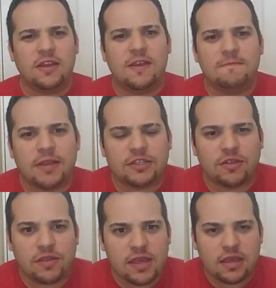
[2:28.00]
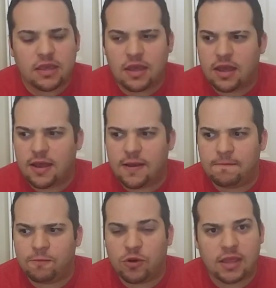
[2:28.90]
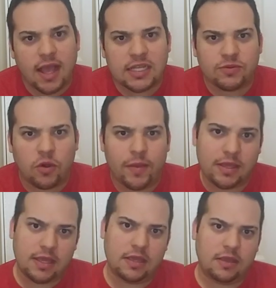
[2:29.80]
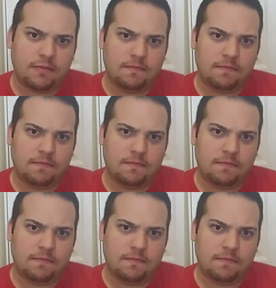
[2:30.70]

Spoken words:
because you think with Hasbro making